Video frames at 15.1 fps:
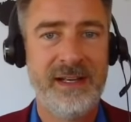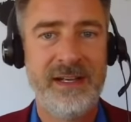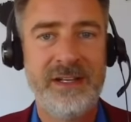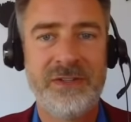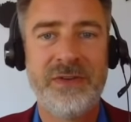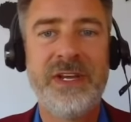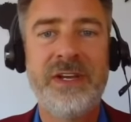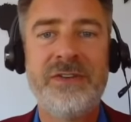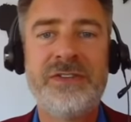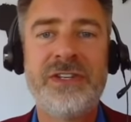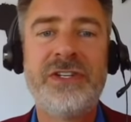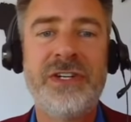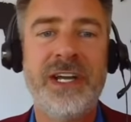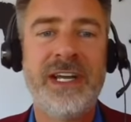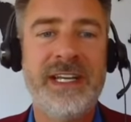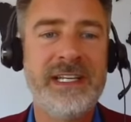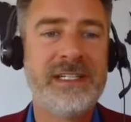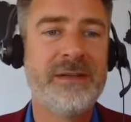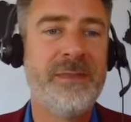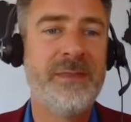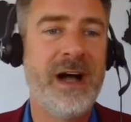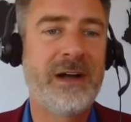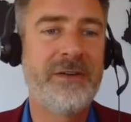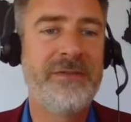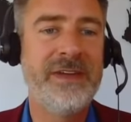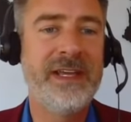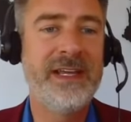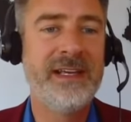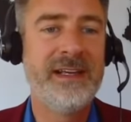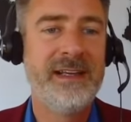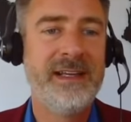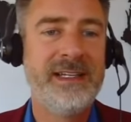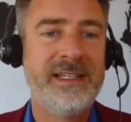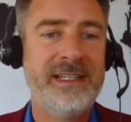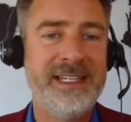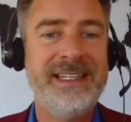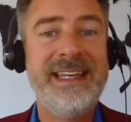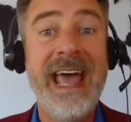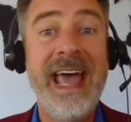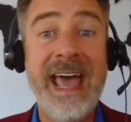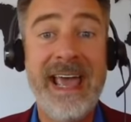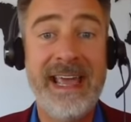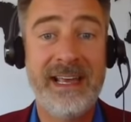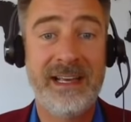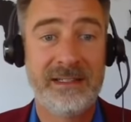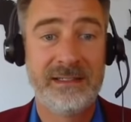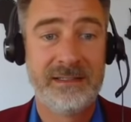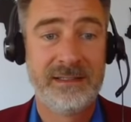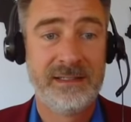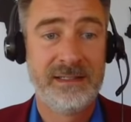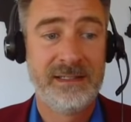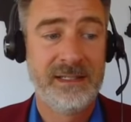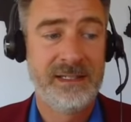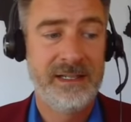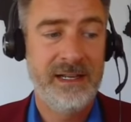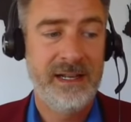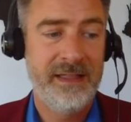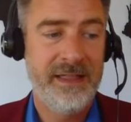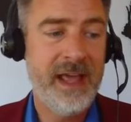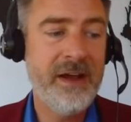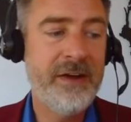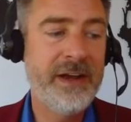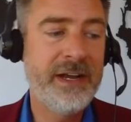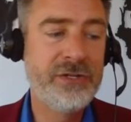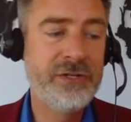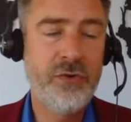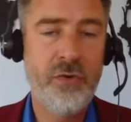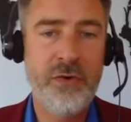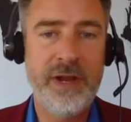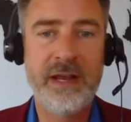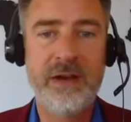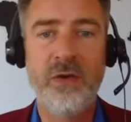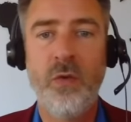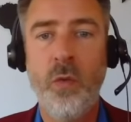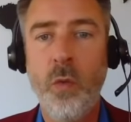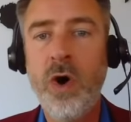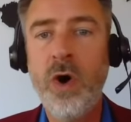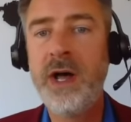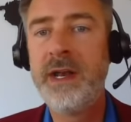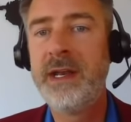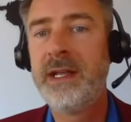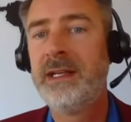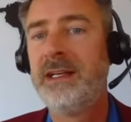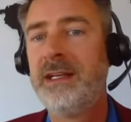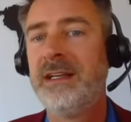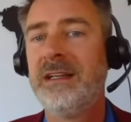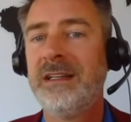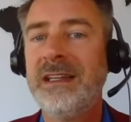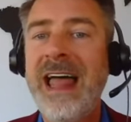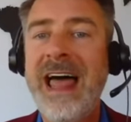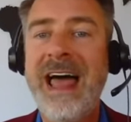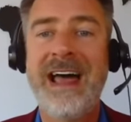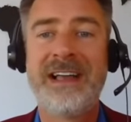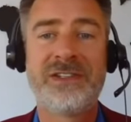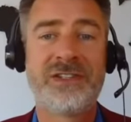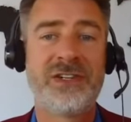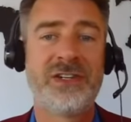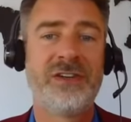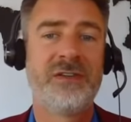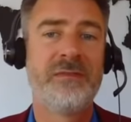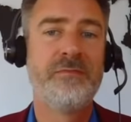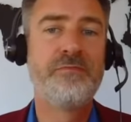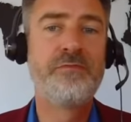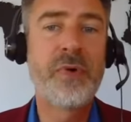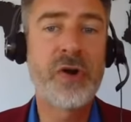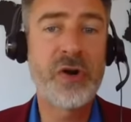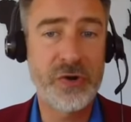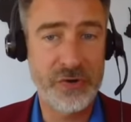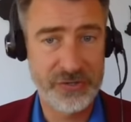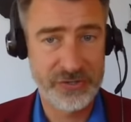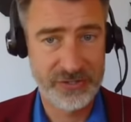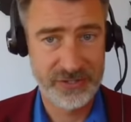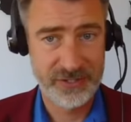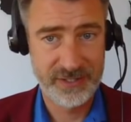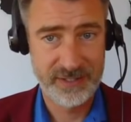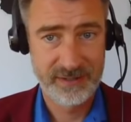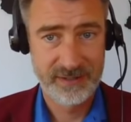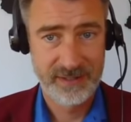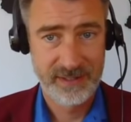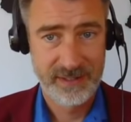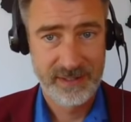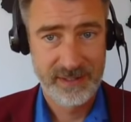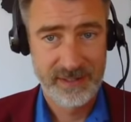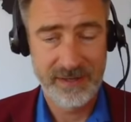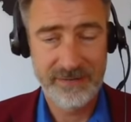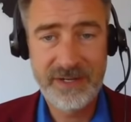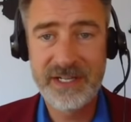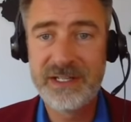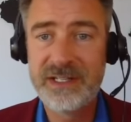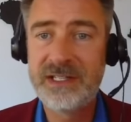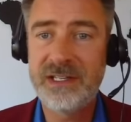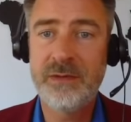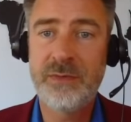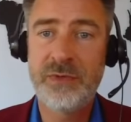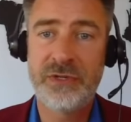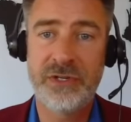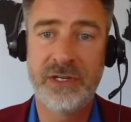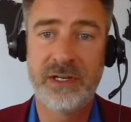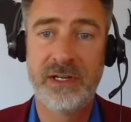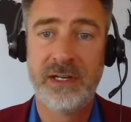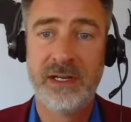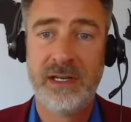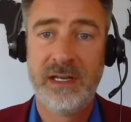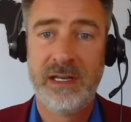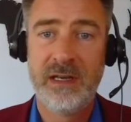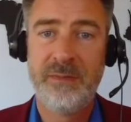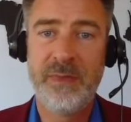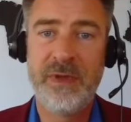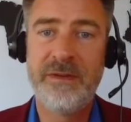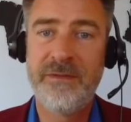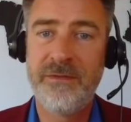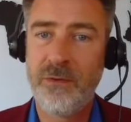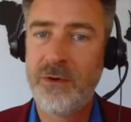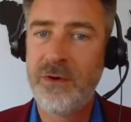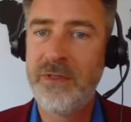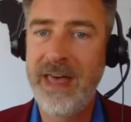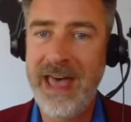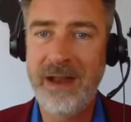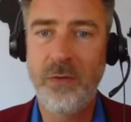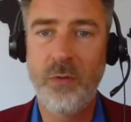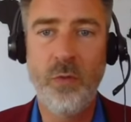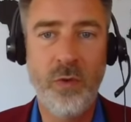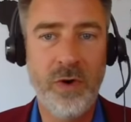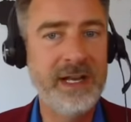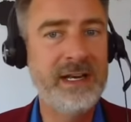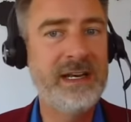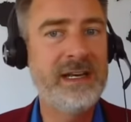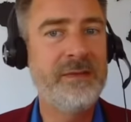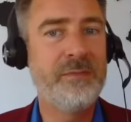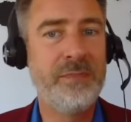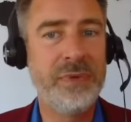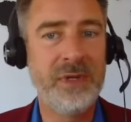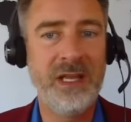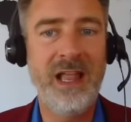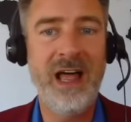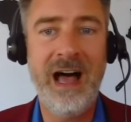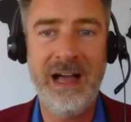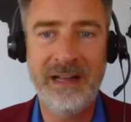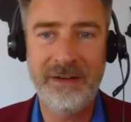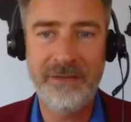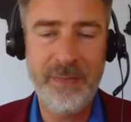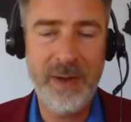So here's the Chinese demography today. They are enjoying one last burst of consumption before that one block of